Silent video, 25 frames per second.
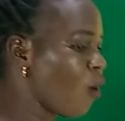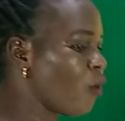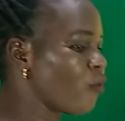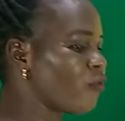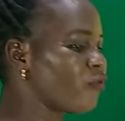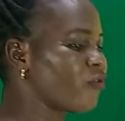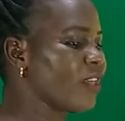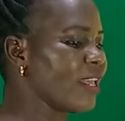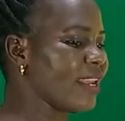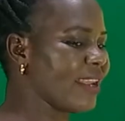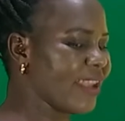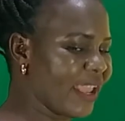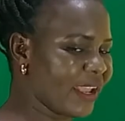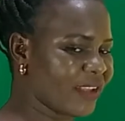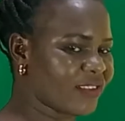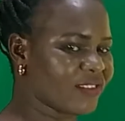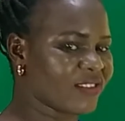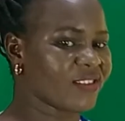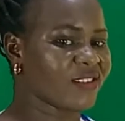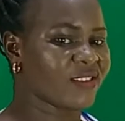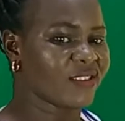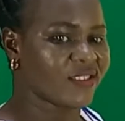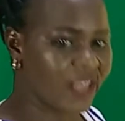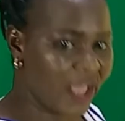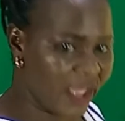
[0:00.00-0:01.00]
of the
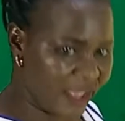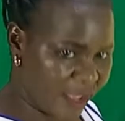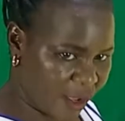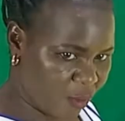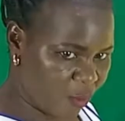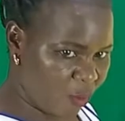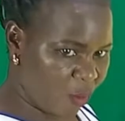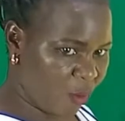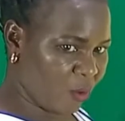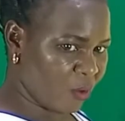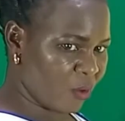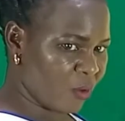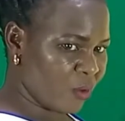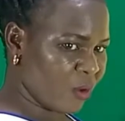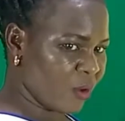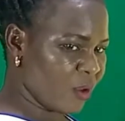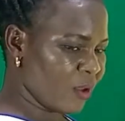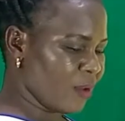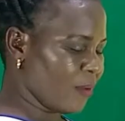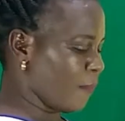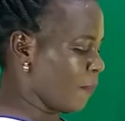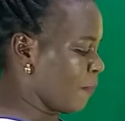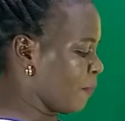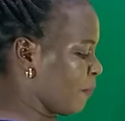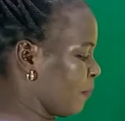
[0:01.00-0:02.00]
next cycle.
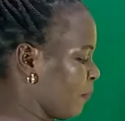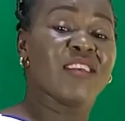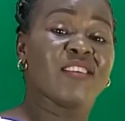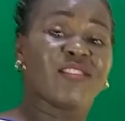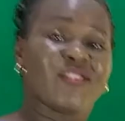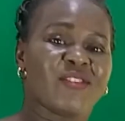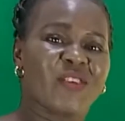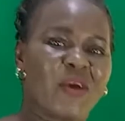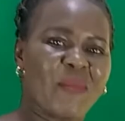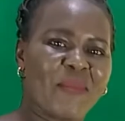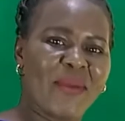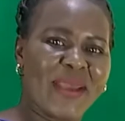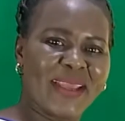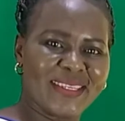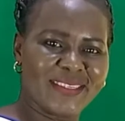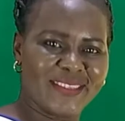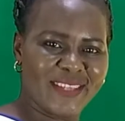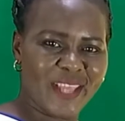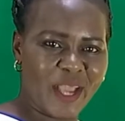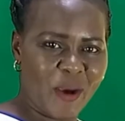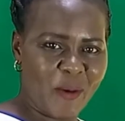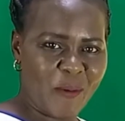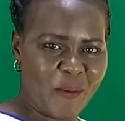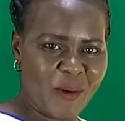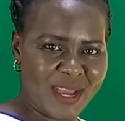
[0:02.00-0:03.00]
So, my
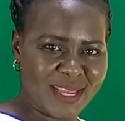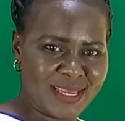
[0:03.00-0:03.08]
dear